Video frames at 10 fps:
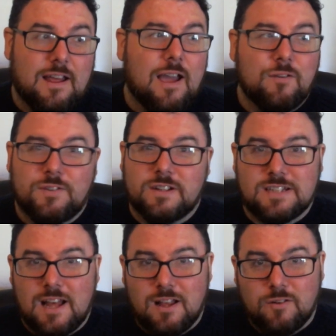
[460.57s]
Elflas
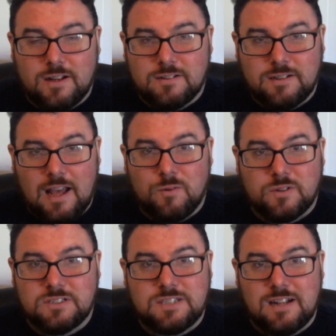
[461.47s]
and
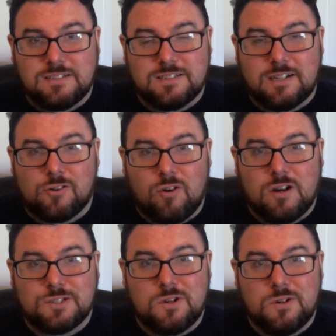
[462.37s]
Elwins dancing at a
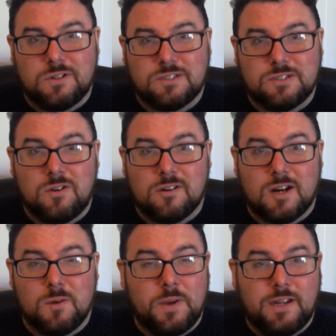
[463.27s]
crossroad. It's no
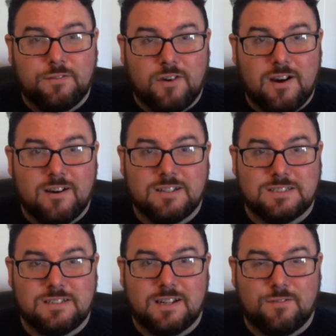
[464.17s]
longer peach fires
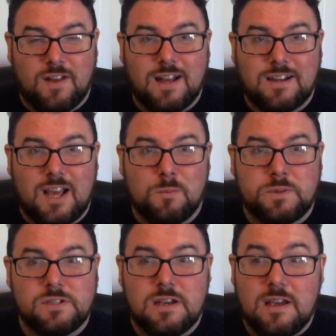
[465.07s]
and like flat
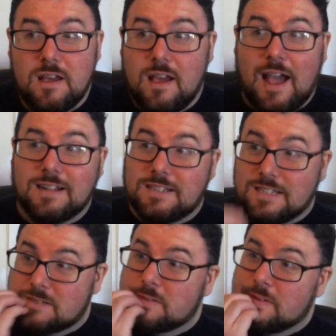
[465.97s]
caps. And
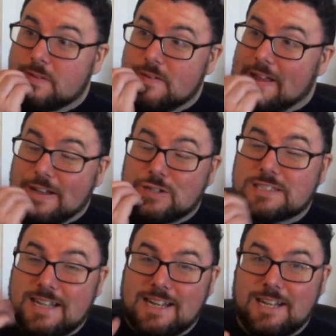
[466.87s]
this,
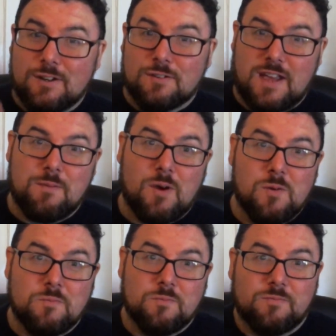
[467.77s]
interestingly enough, came
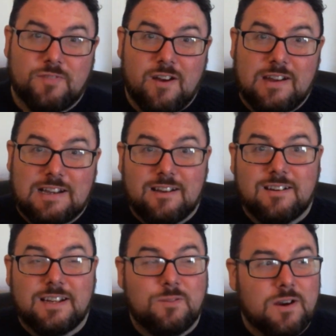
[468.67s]
home very
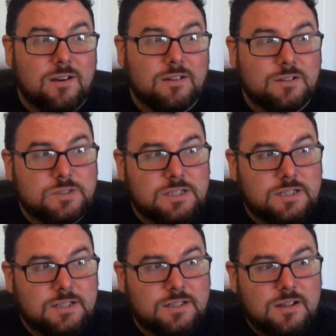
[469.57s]
clearly where there was
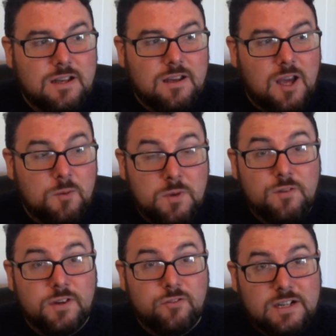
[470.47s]
a
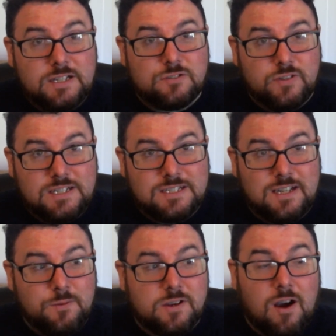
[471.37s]
movie released
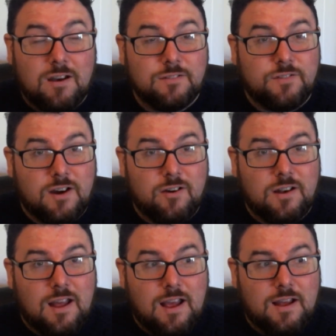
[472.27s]
recently with Colin
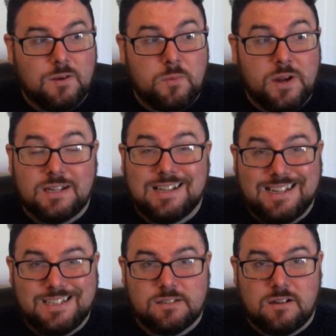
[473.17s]
Farrell and Brendan
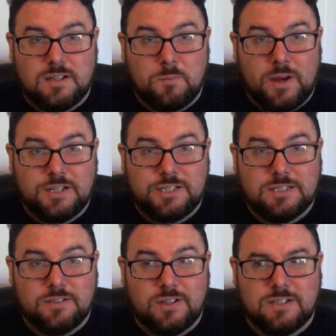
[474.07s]
Gleeson called The
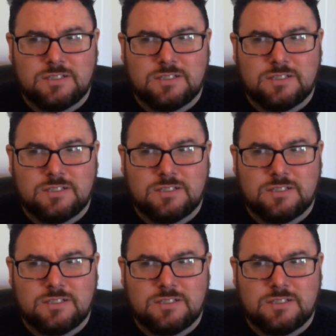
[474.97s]
Banshees of